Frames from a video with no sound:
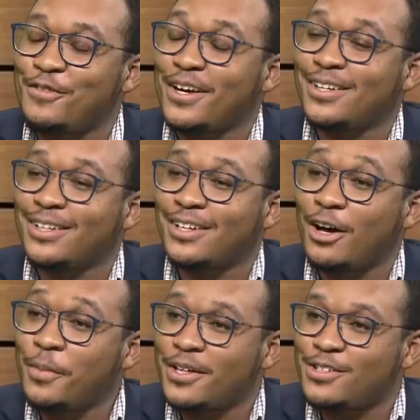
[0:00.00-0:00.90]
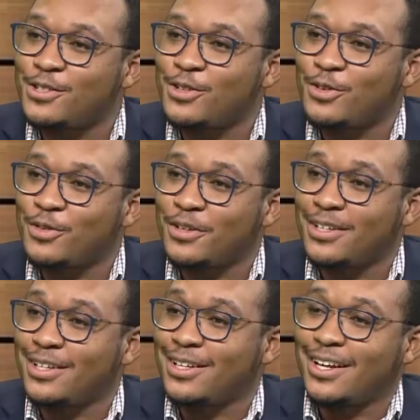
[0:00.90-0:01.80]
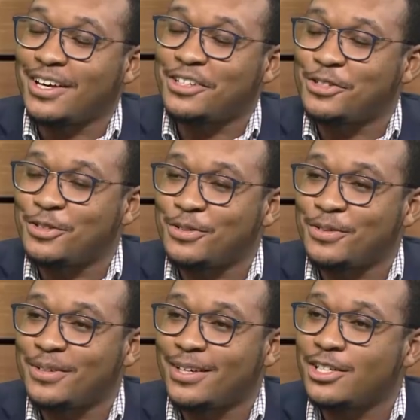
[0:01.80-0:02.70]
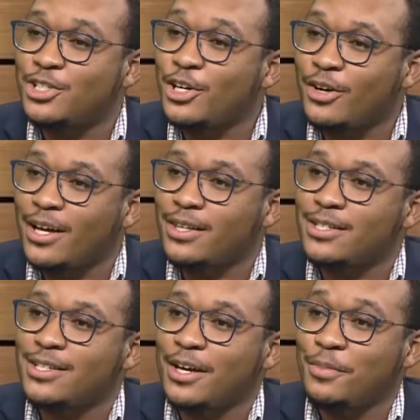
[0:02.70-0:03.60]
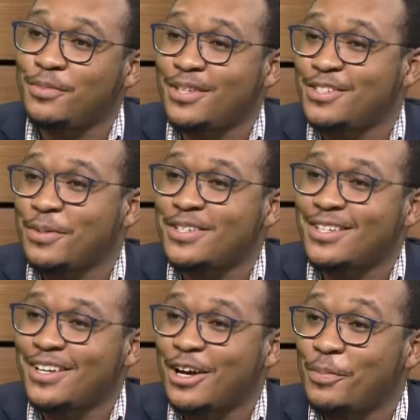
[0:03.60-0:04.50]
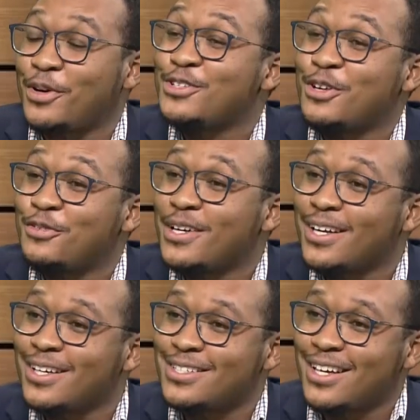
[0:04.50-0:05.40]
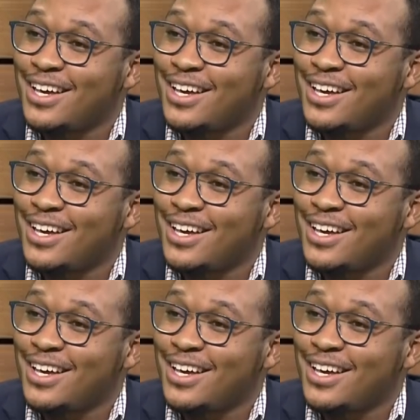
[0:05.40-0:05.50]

final comments you would like to share at this time, especially personal feelings